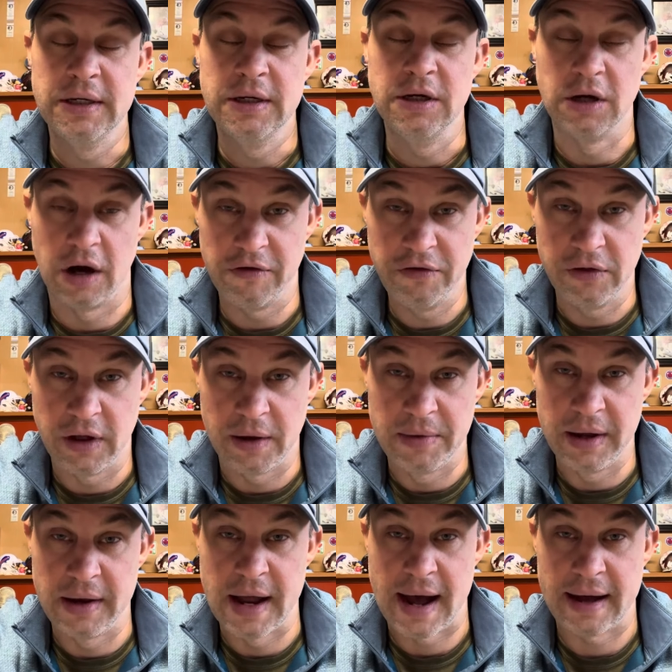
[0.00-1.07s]

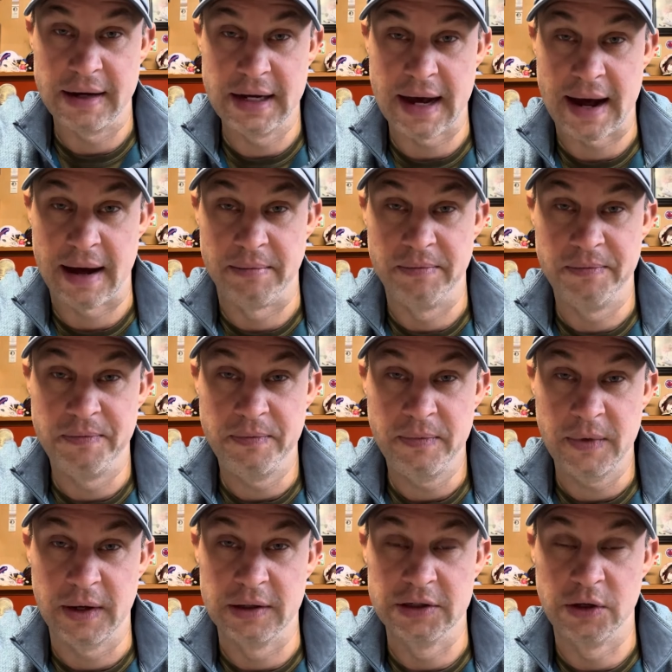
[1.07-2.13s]
GolfClub.com
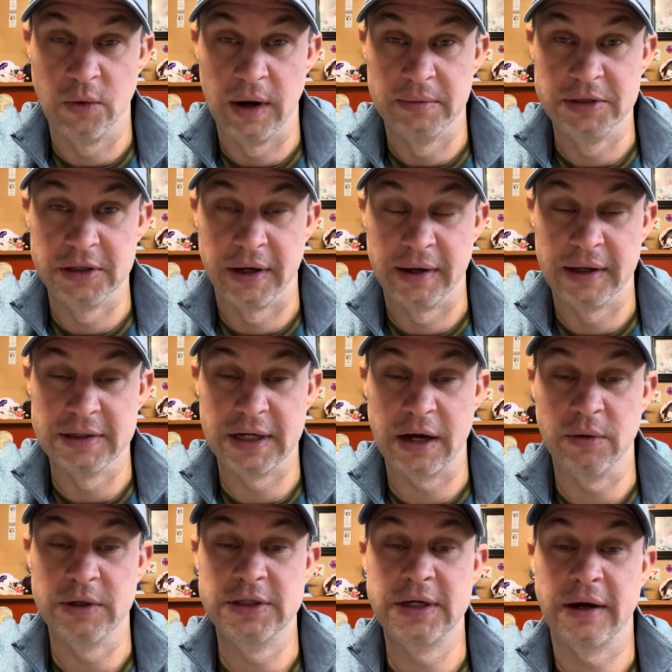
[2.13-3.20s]
is the website. As I
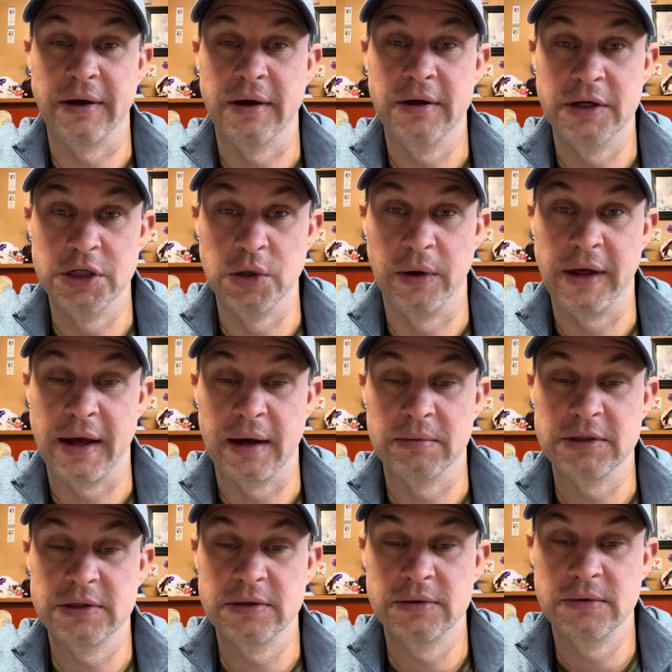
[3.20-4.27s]
always tell you, enjoy the games.